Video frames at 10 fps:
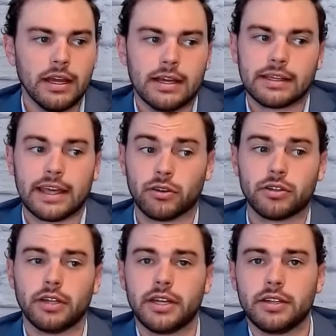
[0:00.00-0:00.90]

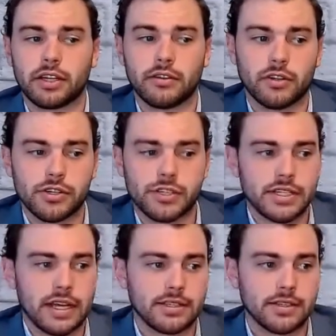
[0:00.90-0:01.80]
Calculating the conversion
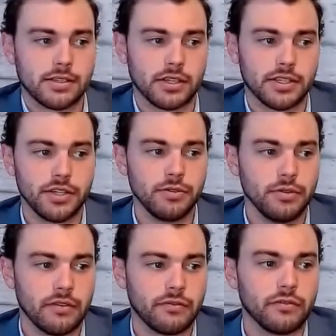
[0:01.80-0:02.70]
tax is continued.
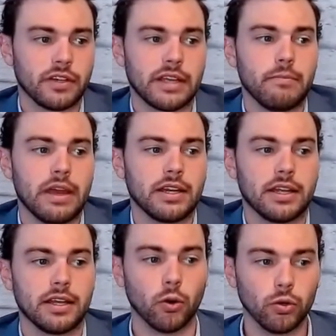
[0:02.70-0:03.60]
If you've made
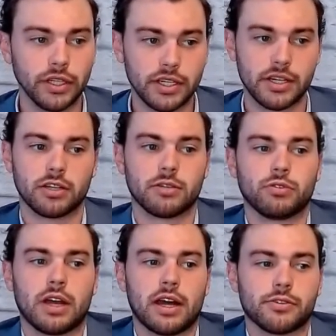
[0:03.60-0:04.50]
only deductible
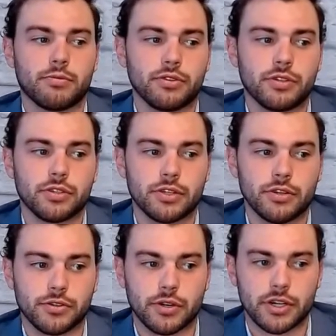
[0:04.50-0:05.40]
contributions to your
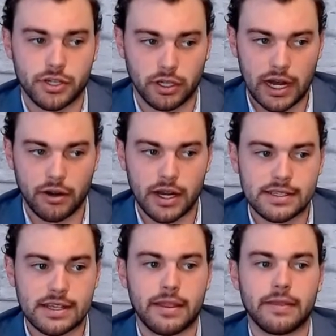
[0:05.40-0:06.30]
traditional
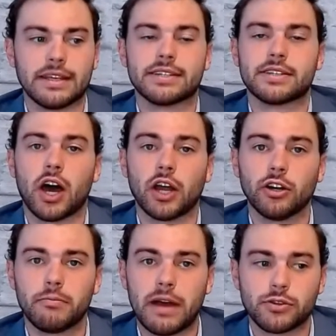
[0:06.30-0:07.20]
IRAs, then the entire
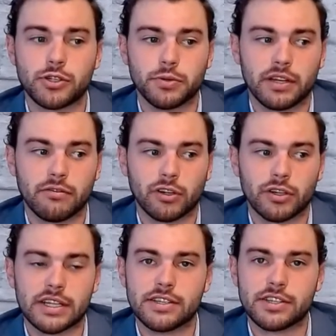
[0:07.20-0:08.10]
amount you convert
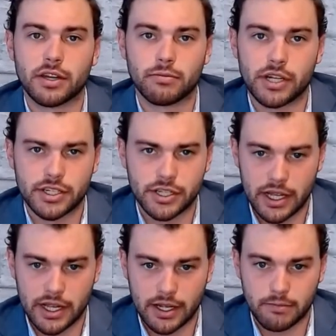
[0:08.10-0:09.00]
is subject to
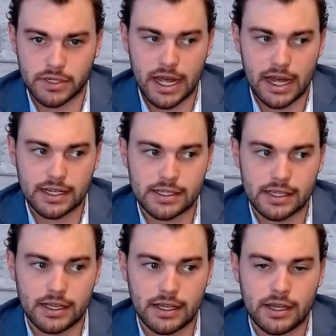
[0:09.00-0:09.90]
income tax.
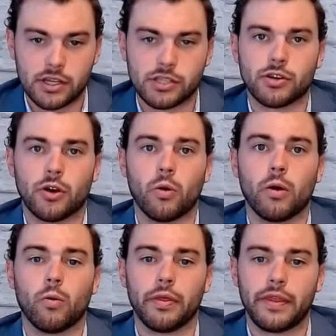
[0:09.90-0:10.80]
So
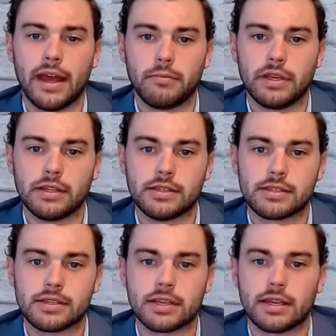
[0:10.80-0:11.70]
what that means,